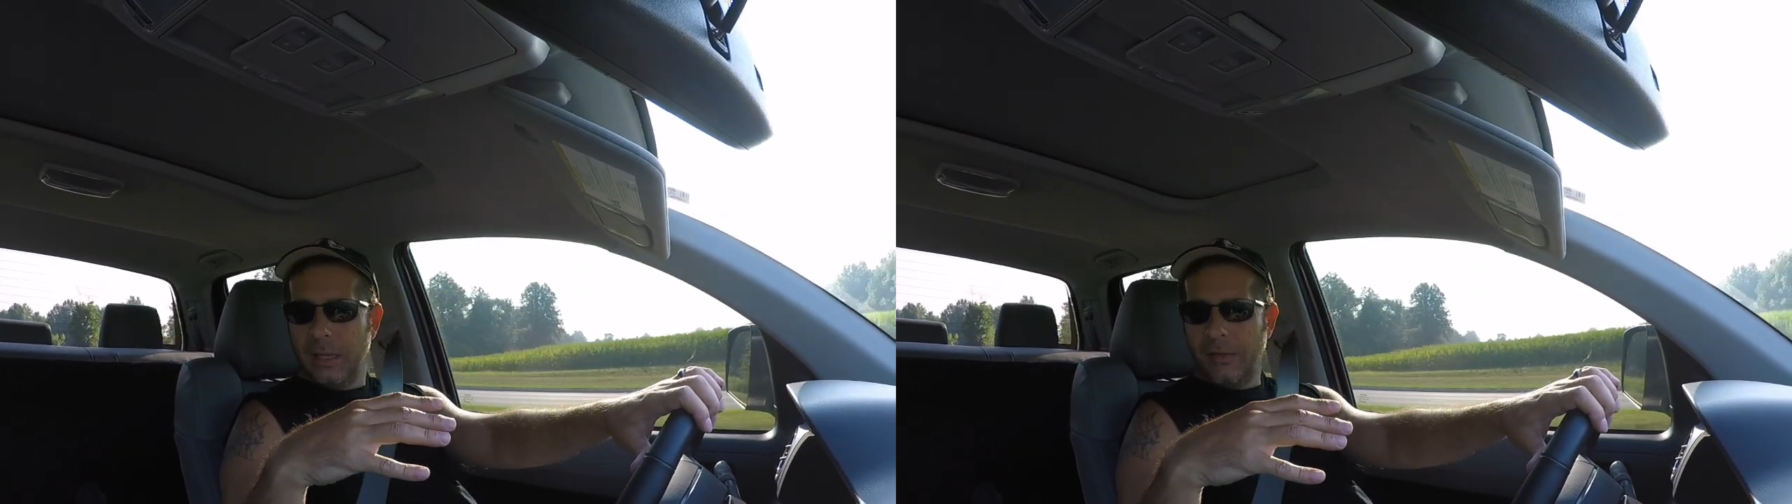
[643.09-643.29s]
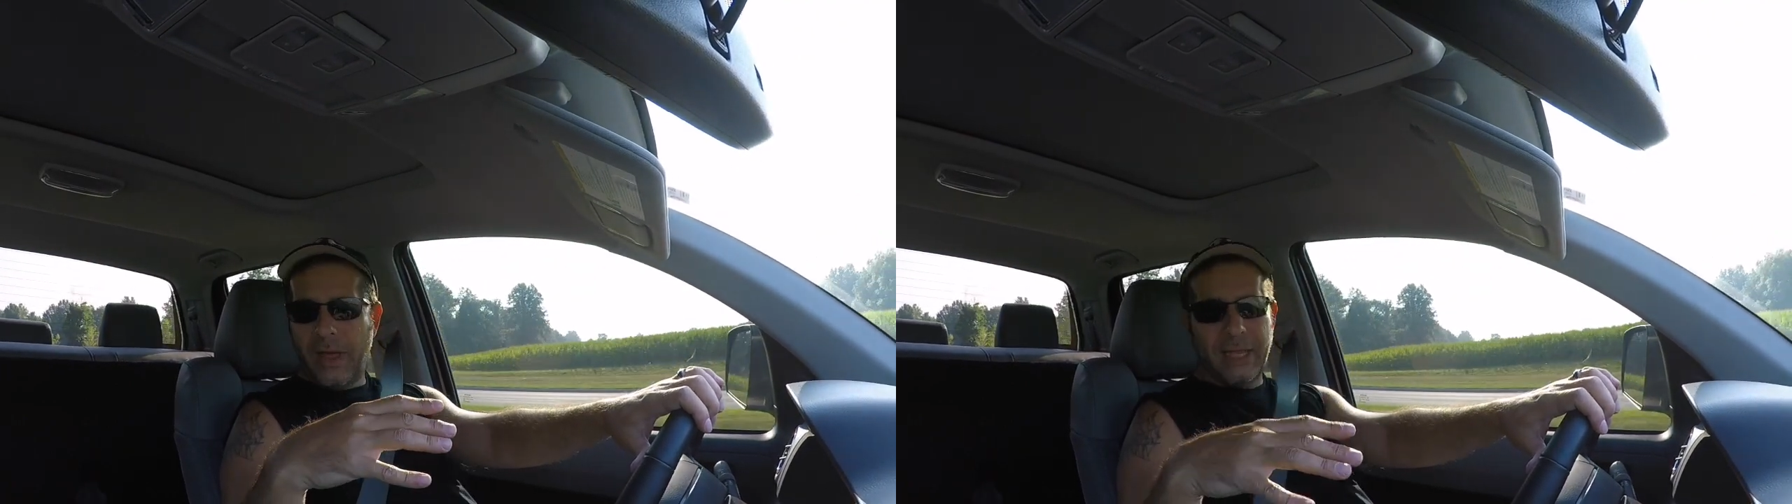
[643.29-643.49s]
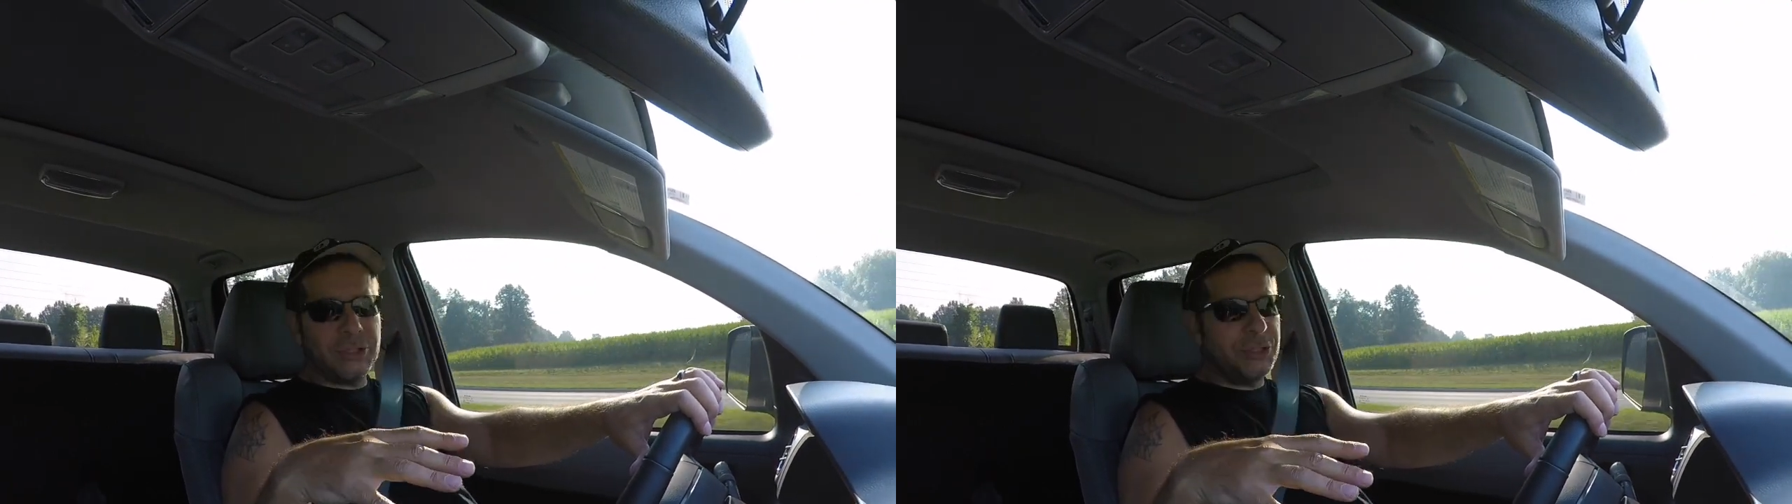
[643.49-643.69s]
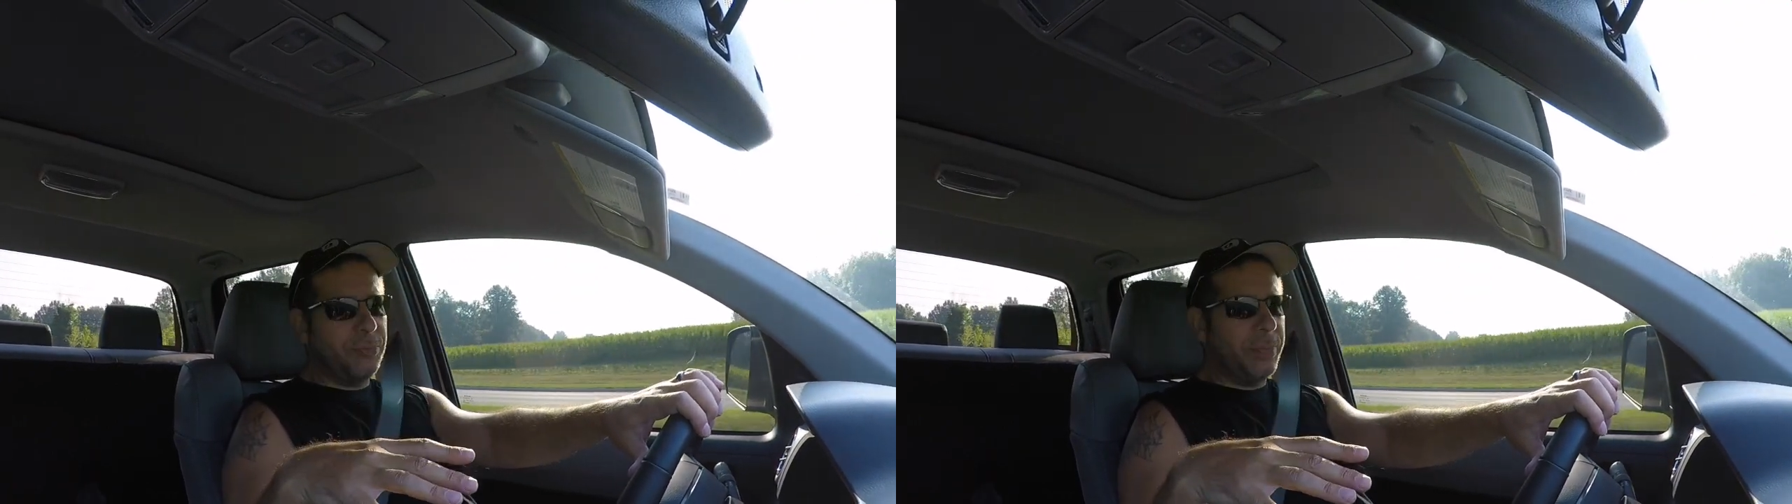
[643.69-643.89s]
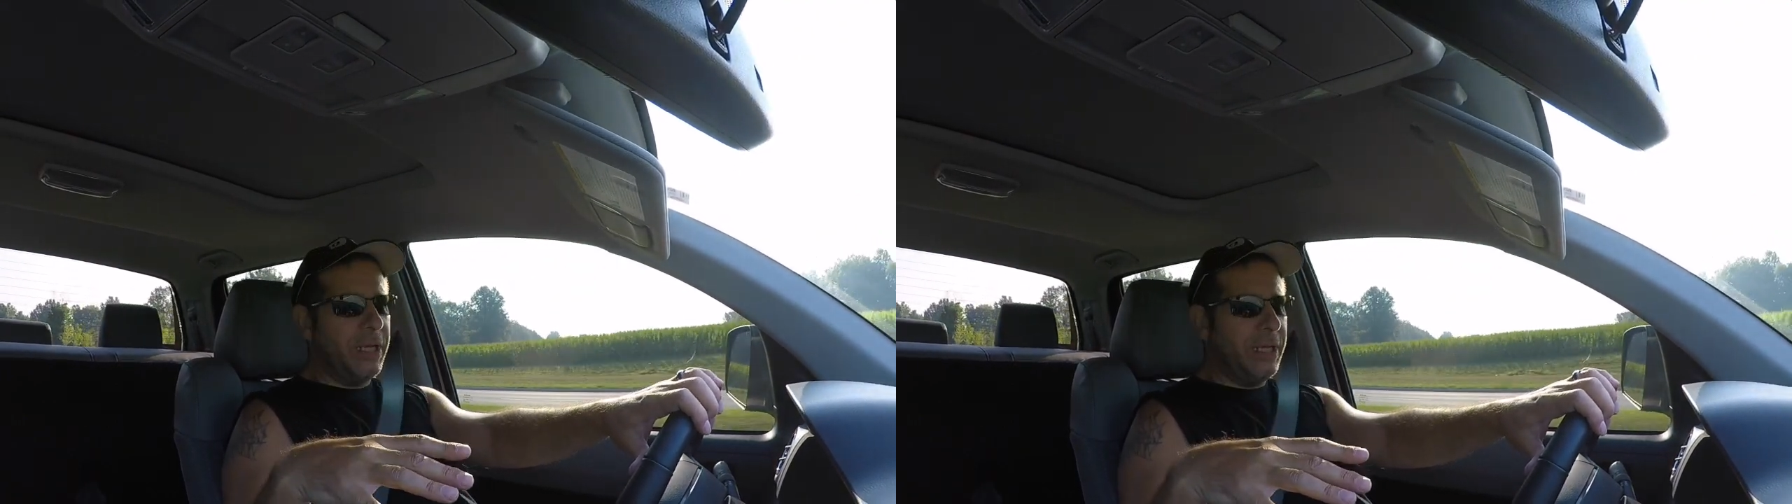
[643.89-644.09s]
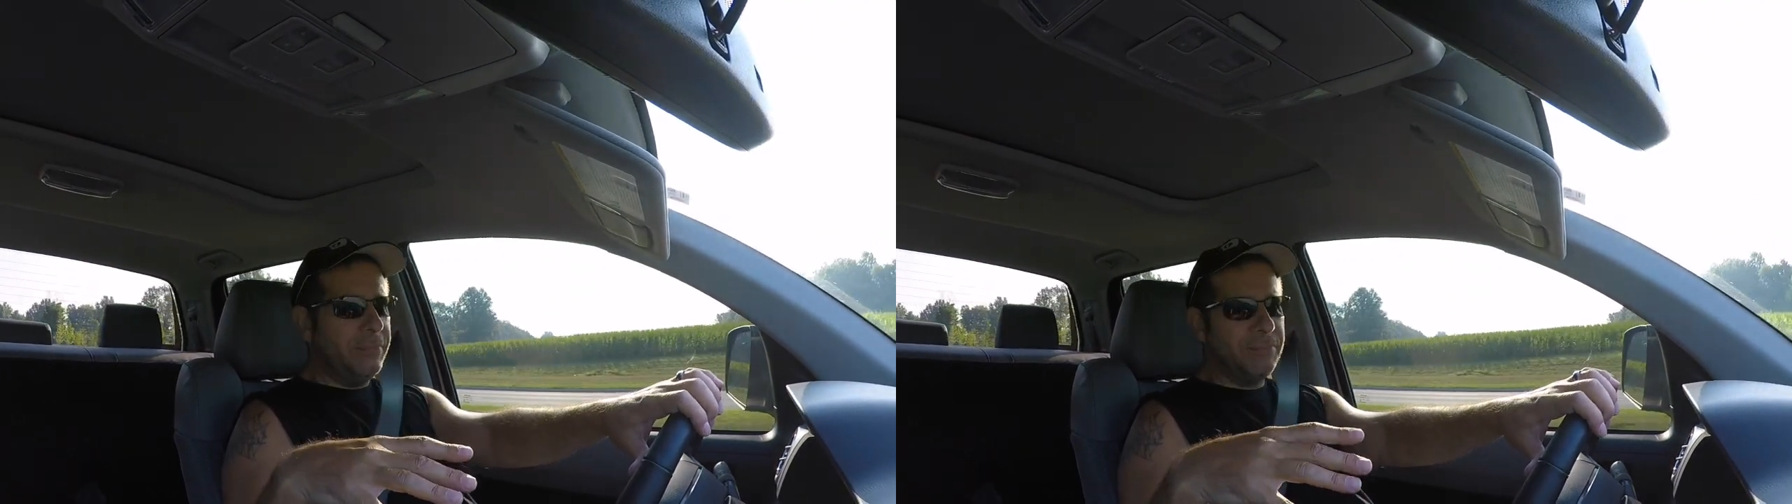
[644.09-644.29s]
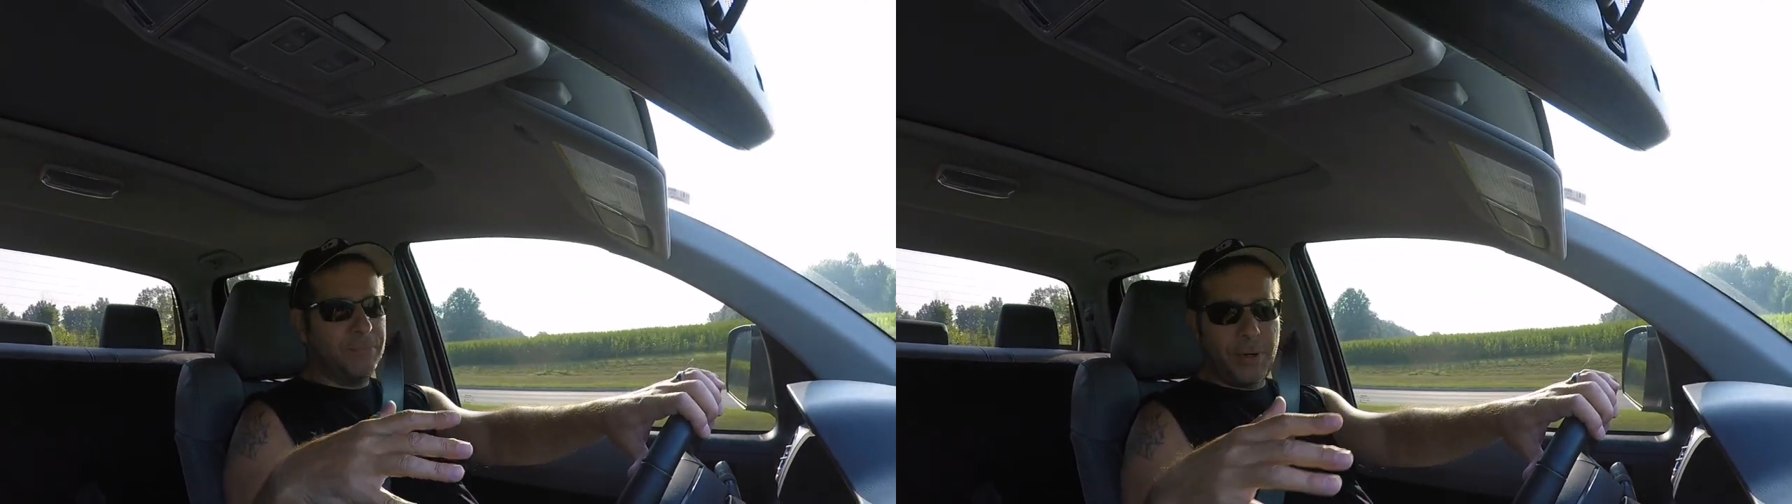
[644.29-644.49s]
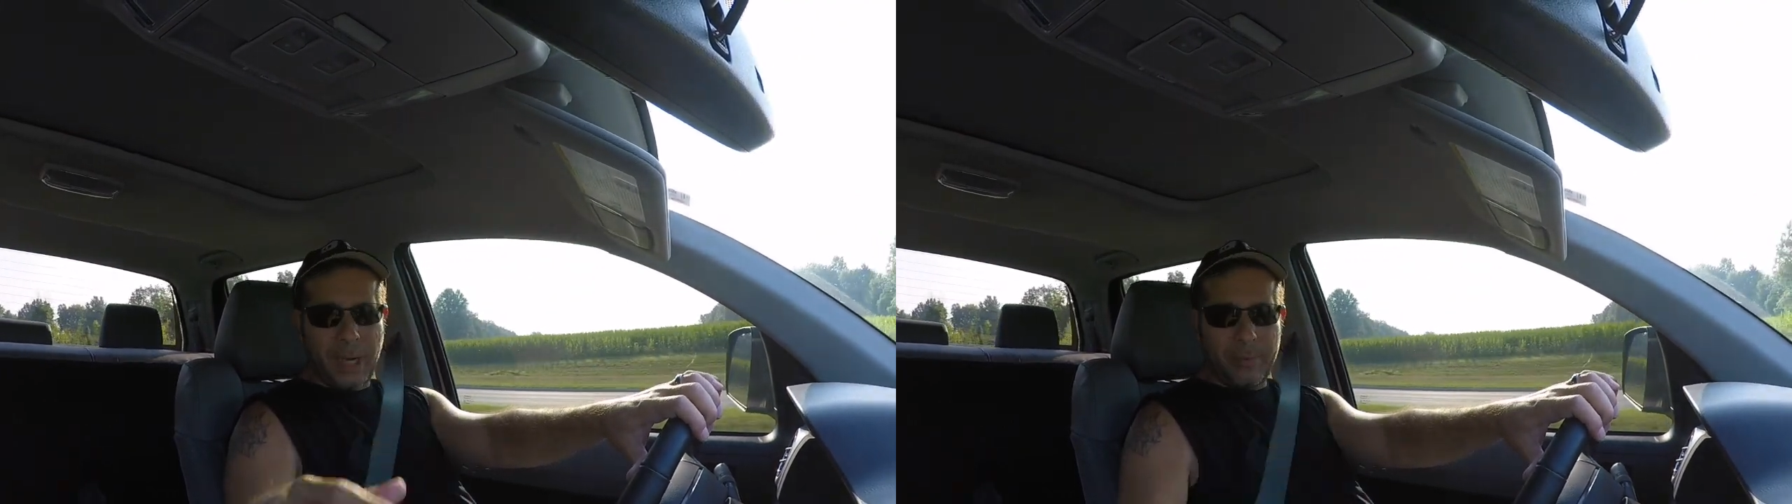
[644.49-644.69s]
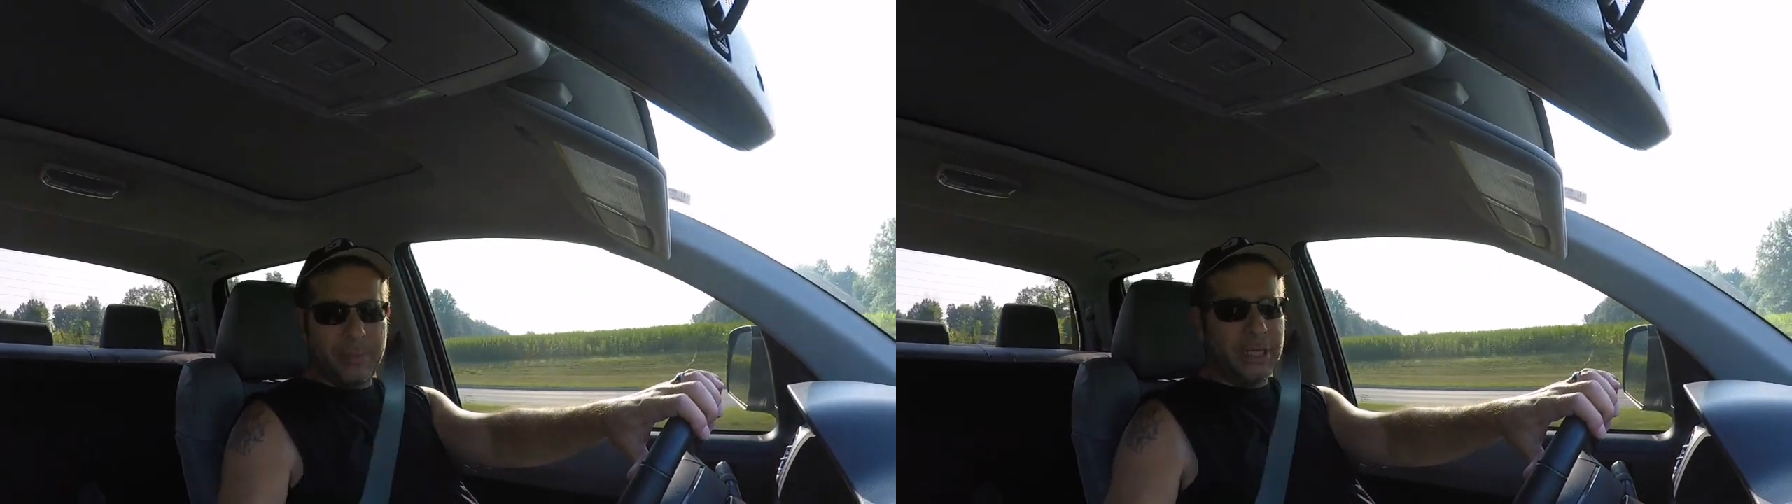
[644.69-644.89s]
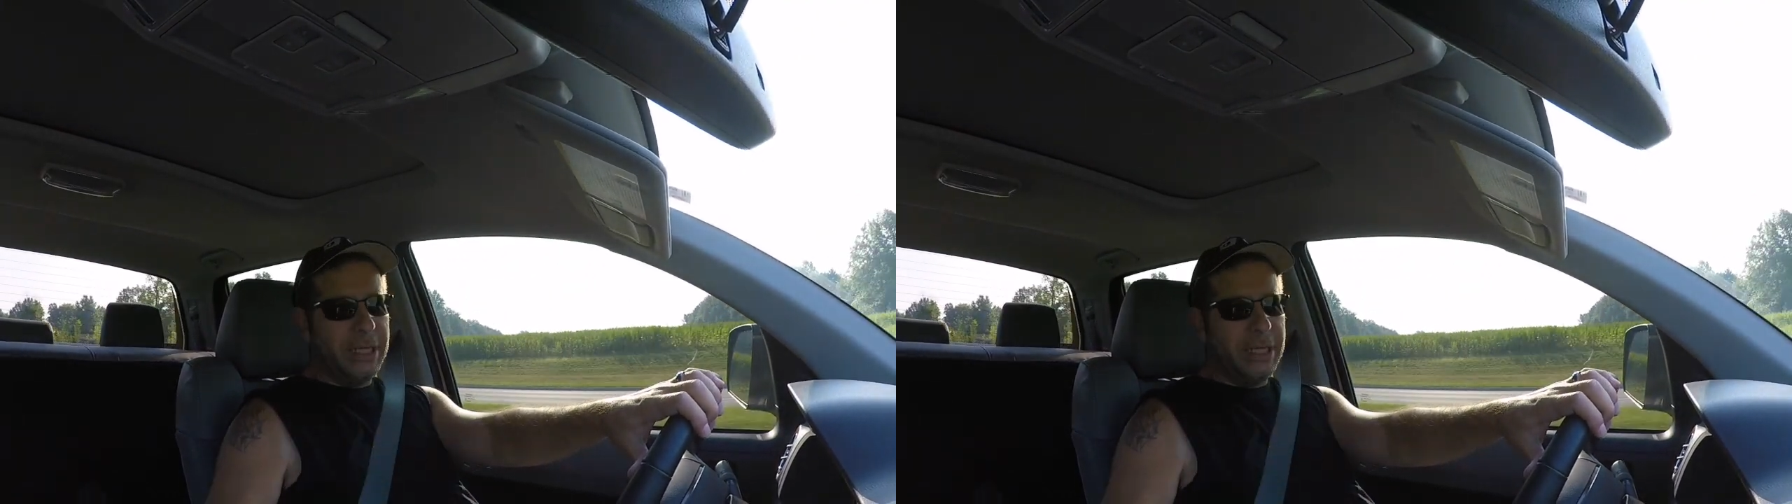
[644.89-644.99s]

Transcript: That should be probably